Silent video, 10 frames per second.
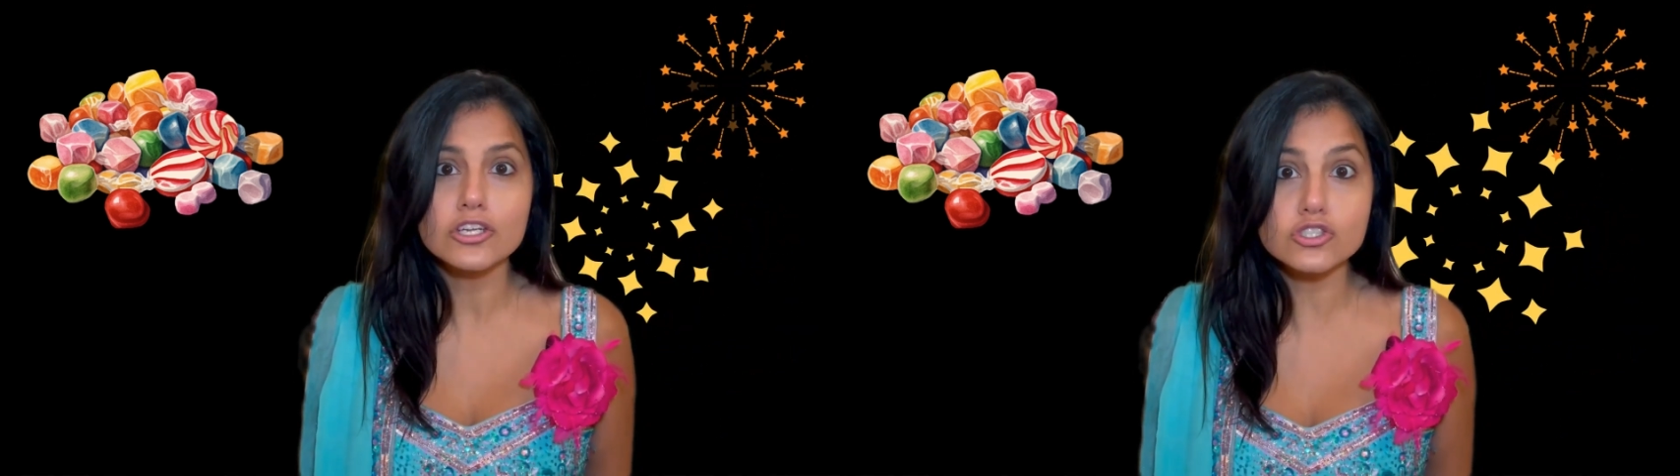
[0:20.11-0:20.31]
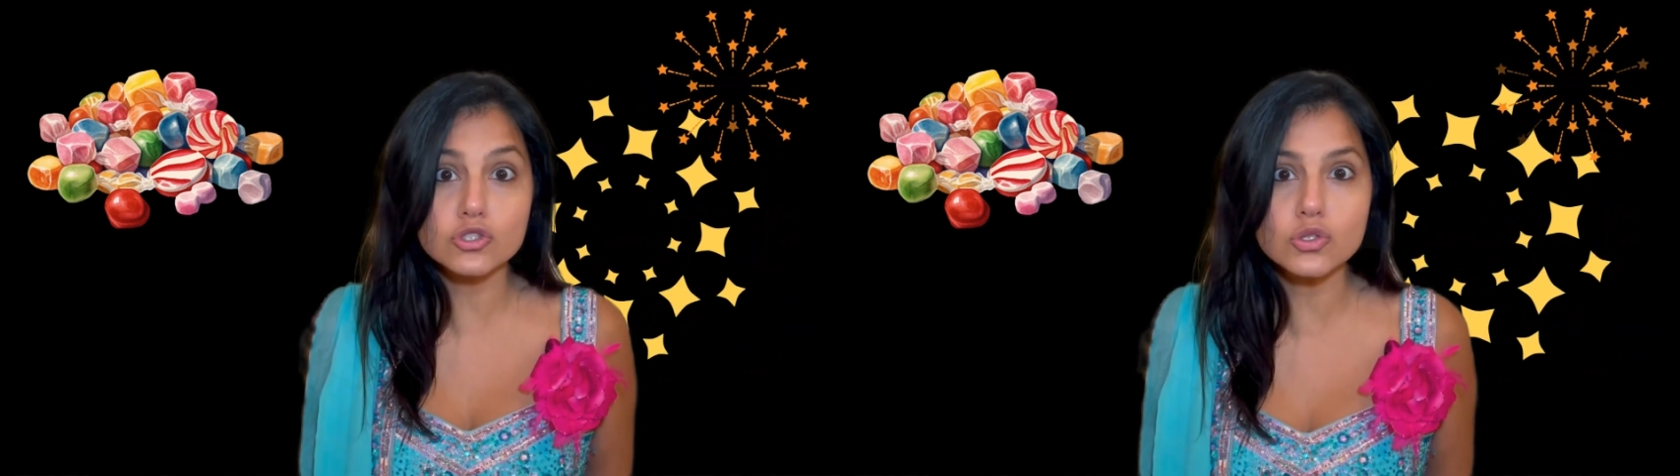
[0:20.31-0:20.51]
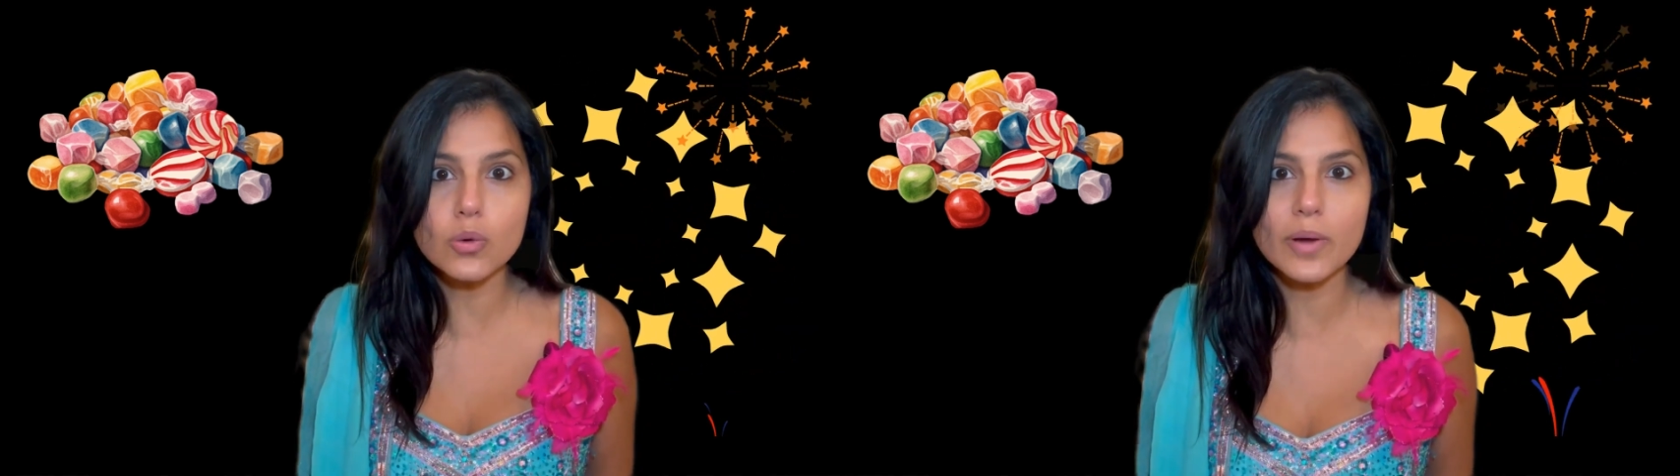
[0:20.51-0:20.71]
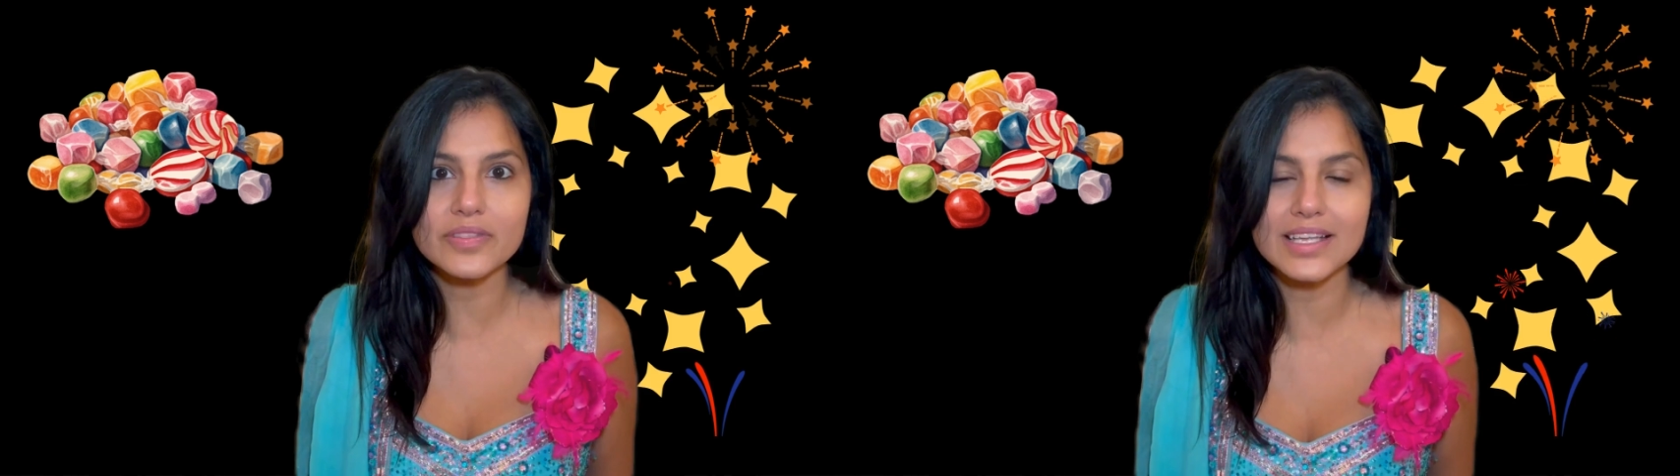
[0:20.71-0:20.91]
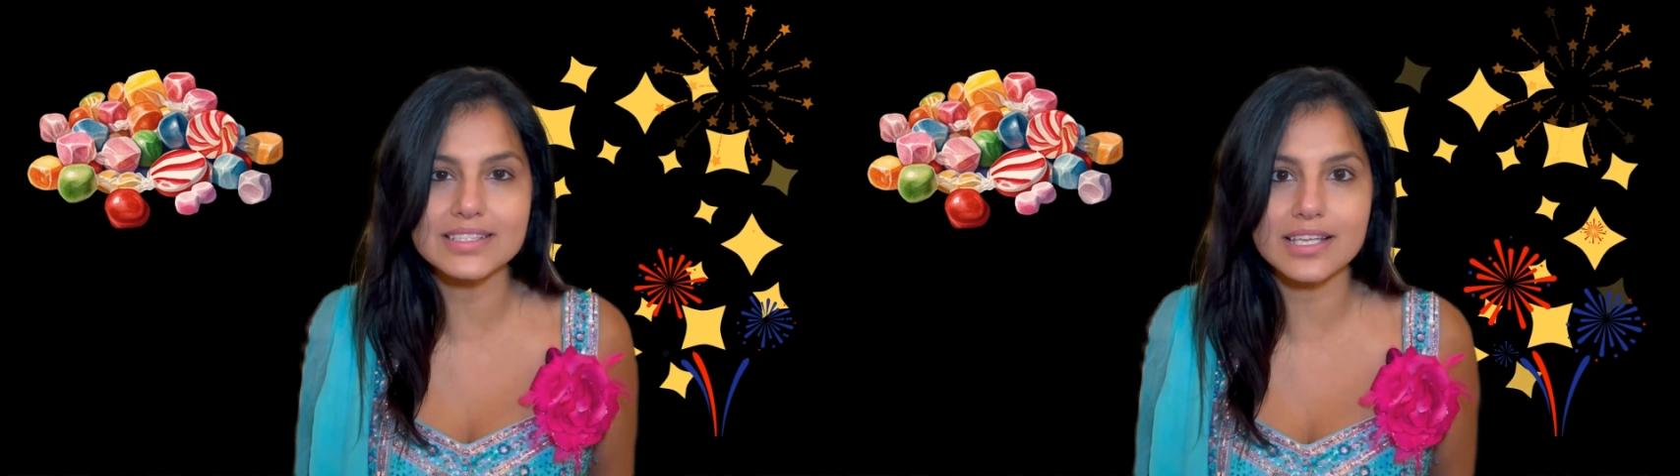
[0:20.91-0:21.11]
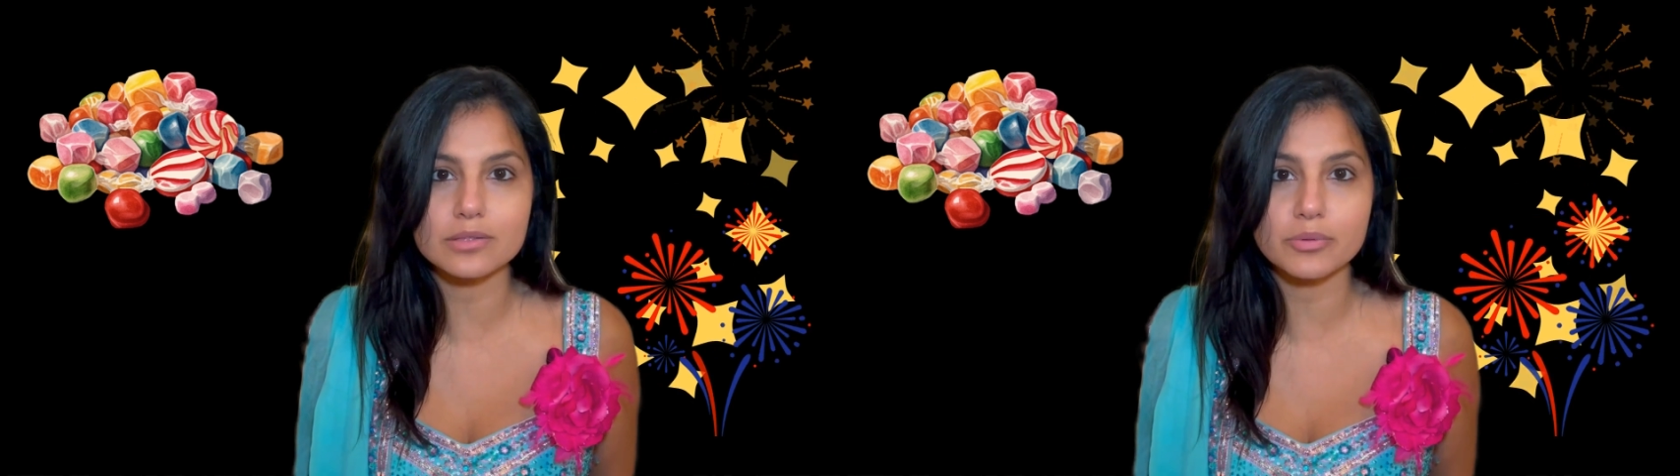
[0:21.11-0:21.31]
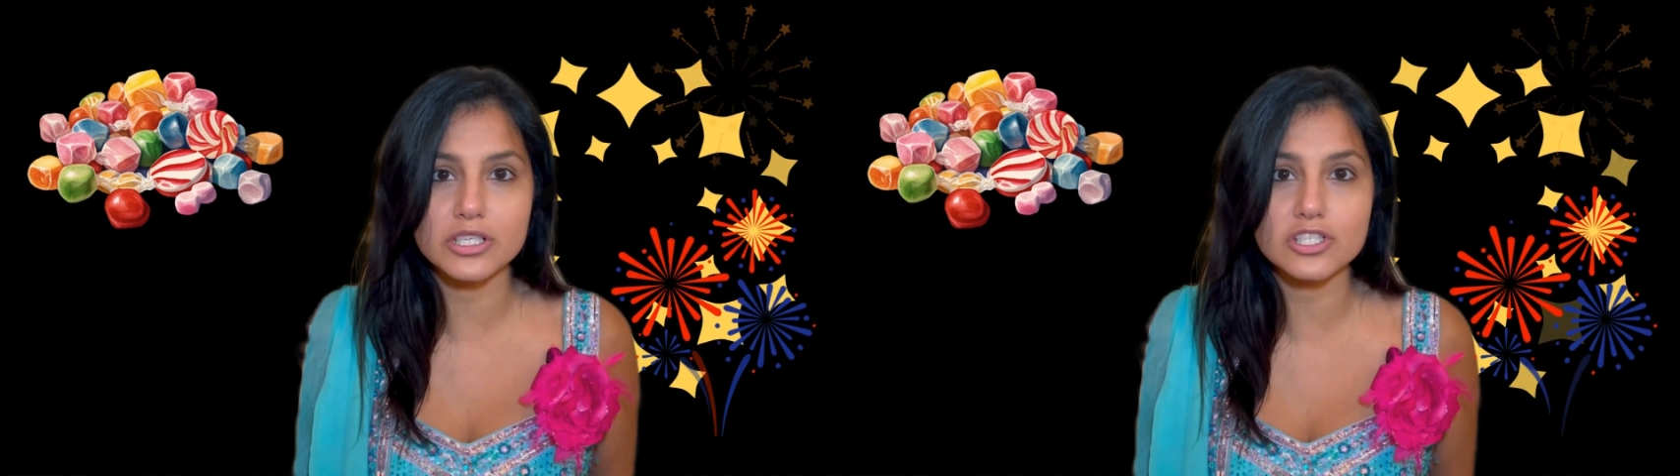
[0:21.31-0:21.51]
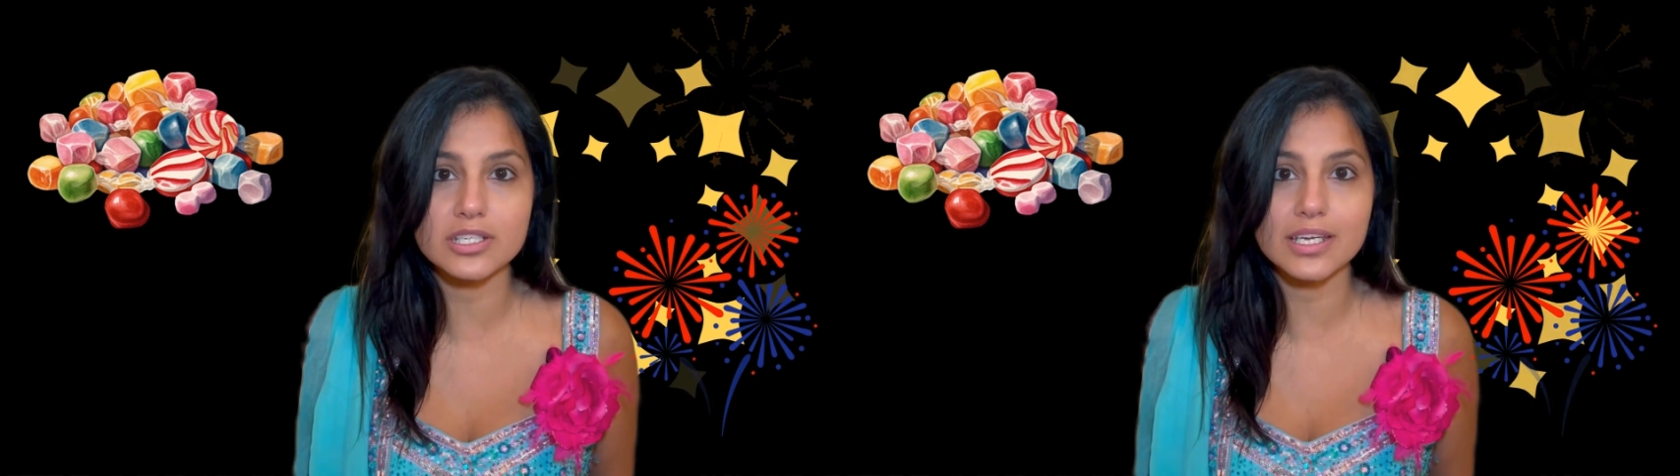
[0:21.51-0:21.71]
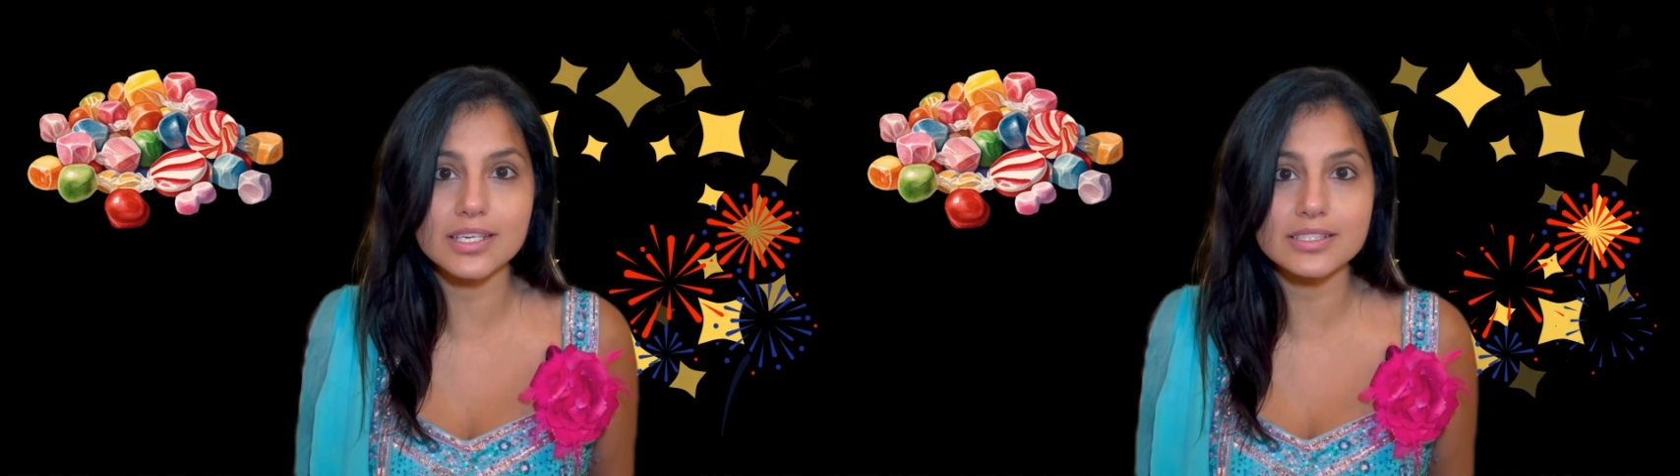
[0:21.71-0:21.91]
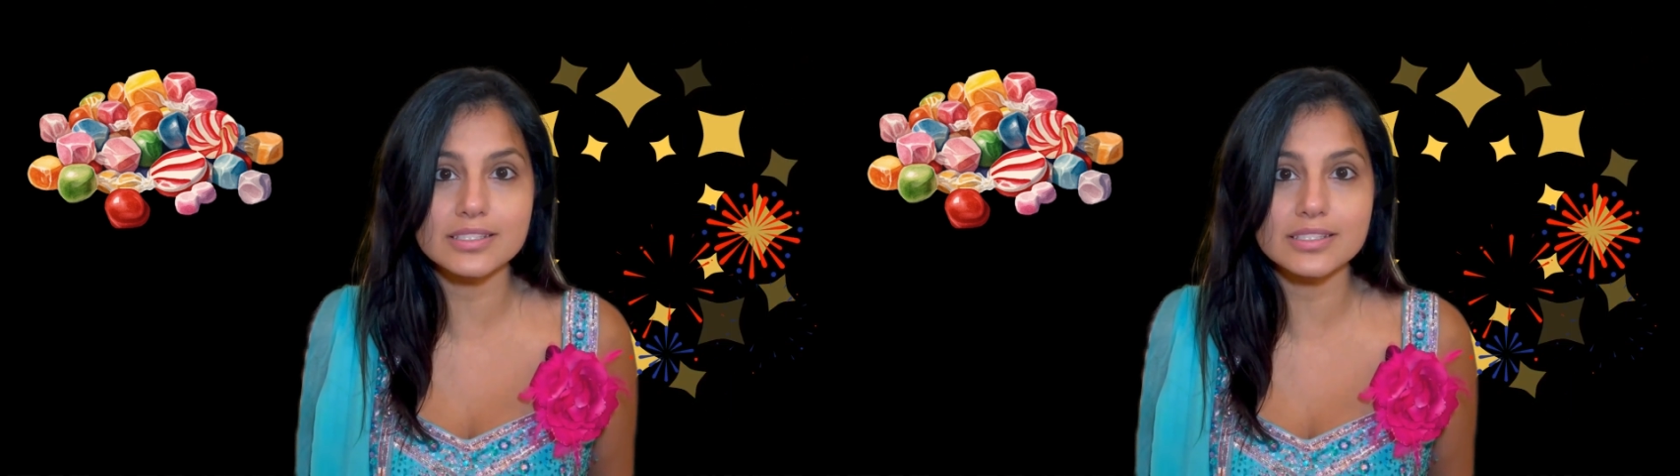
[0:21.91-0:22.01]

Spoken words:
Do you know what that celebration is?